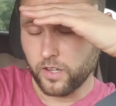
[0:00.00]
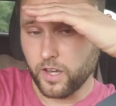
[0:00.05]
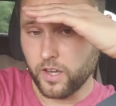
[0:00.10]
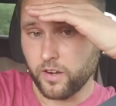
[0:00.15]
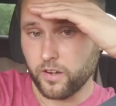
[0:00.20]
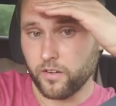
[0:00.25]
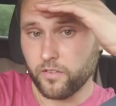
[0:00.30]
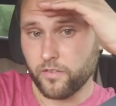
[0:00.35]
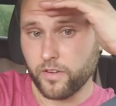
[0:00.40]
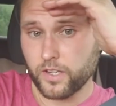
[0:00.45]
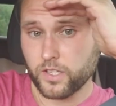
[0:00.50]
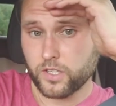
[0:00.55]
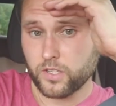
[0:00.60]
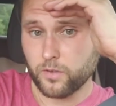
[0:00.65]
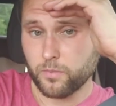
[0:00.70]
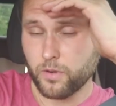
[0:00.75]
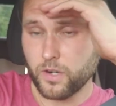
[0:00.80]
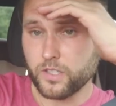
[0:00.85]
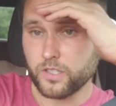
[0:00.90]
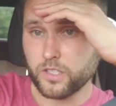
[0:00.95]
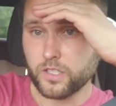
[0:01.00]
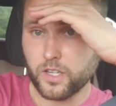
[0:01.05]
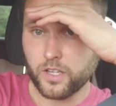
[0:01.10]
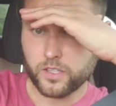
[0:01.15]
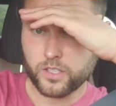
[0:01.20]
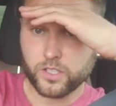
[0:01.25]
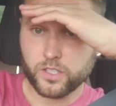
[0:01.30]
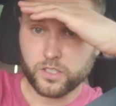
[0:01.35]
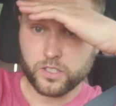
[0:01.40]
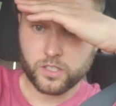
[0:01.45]
Got an investor
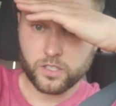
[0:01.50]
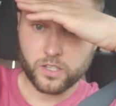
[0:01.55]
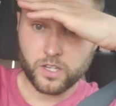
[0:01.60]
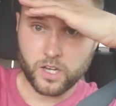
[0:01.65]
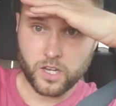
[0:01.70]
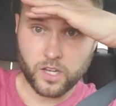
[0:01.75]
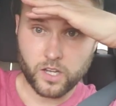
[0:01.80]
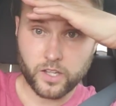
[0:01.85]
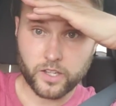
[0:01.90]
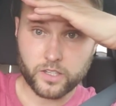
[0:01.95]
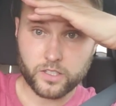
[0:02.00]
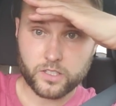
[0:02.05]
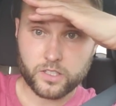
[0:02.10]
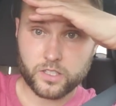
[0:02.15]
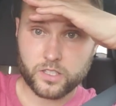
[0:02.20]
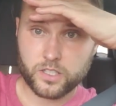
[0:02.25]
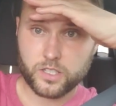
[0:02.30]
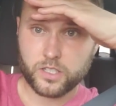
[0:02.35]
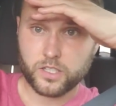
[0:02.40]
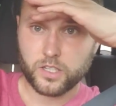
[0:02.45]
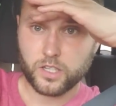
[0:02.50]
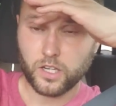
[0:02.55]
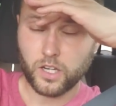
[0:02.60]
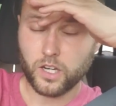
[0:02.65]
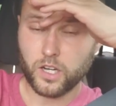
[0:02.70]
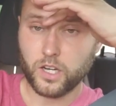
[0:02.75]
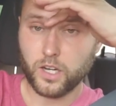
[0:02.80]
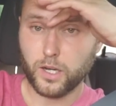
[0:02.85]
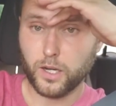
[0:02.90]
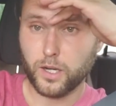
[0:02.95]
presentation tonight.
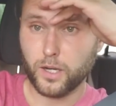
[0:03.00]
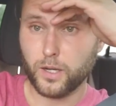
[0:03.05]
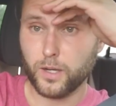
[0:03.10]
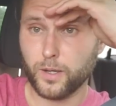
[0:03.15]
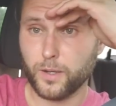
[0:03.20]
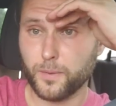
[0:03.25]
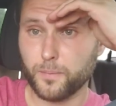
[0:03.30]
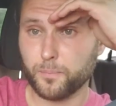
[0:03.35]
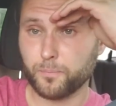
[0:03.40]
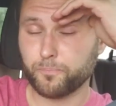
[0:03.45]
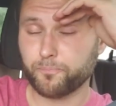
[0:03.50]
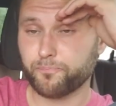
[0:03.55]
Um,